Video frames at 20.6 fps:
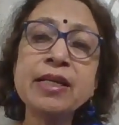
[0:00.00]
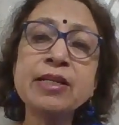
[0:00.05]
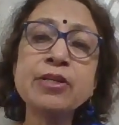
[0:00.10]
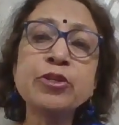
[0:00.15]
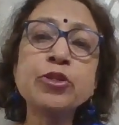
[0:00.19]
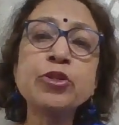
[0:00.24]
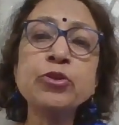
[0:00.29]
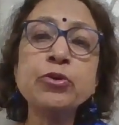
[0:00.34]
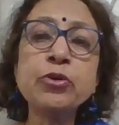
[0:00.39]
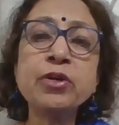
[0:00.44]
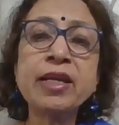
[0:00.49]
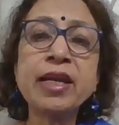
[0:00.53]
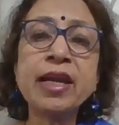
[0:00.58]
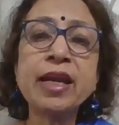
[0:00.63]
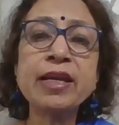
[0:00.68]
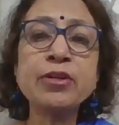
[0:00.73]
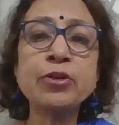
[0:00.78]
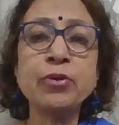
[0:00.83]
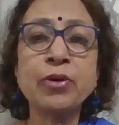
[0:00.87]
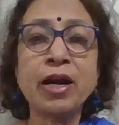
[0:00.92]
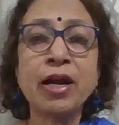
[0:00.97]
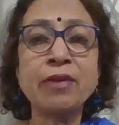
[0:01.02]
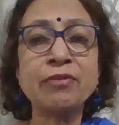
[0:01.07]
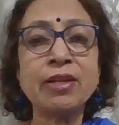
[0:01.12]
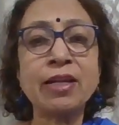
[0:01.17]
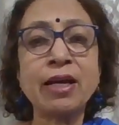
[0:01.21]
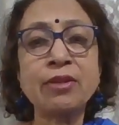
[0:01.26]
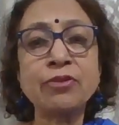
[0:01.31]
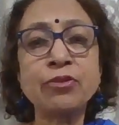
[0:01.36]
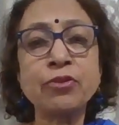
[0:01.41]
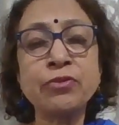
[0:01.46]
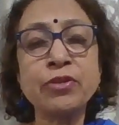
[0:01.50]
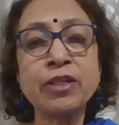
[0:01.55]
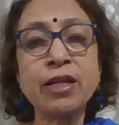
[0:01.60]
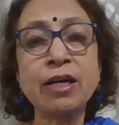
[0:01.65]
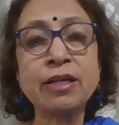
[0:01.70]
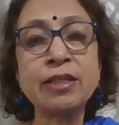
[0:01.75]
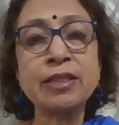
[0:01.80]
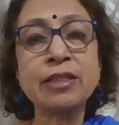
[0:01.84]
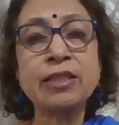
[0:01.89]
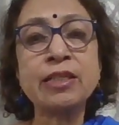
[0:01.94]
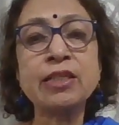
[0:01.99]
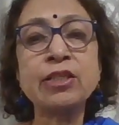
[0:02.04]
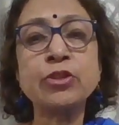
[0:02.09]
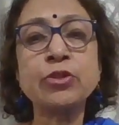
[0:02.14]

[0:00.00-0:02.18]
in UK, you have another variety.